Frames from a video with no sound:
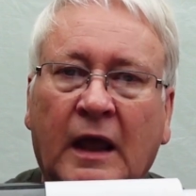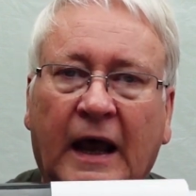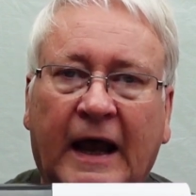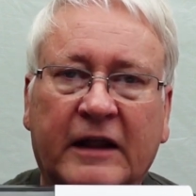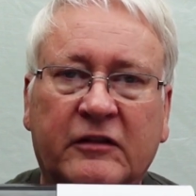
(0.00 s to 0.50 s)

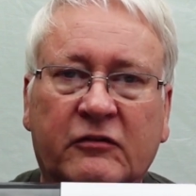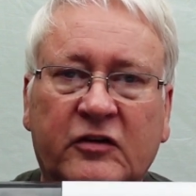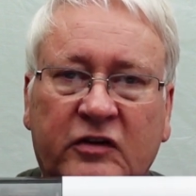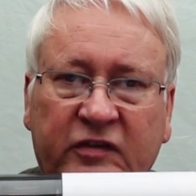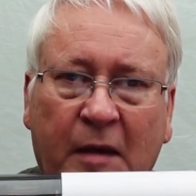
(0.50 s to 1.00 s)
and there
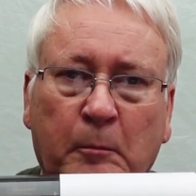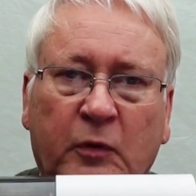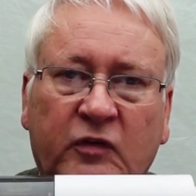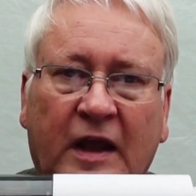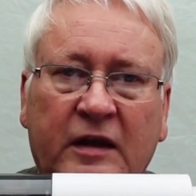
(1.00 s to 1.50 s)
is a
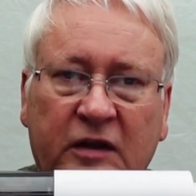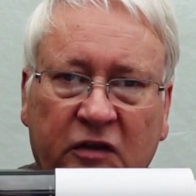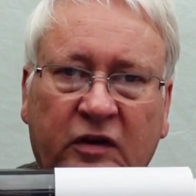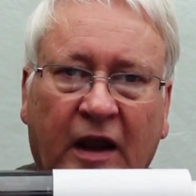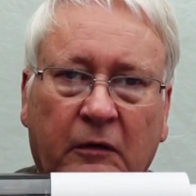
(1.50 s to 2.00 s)
10%
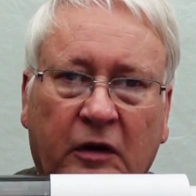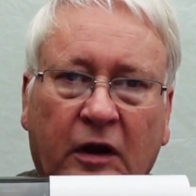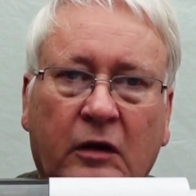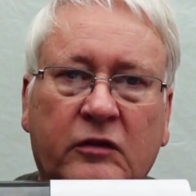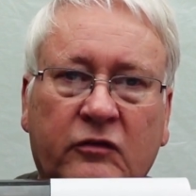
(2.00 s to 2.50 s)
discount
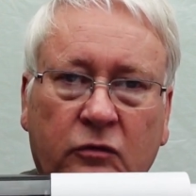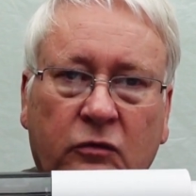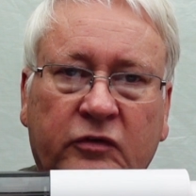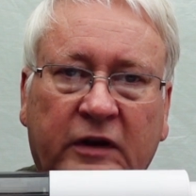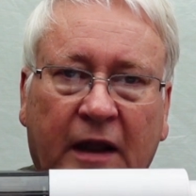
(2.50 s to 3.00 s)
code that's
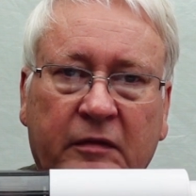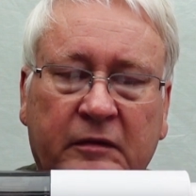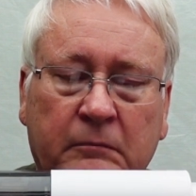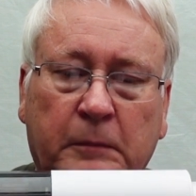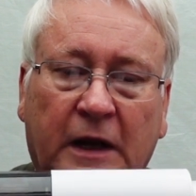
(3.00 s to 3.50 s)
also down
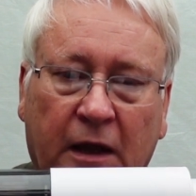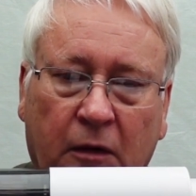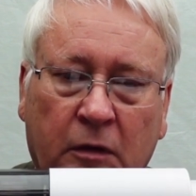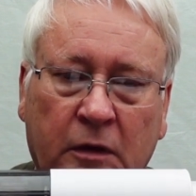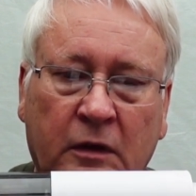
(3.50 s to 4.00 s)
below.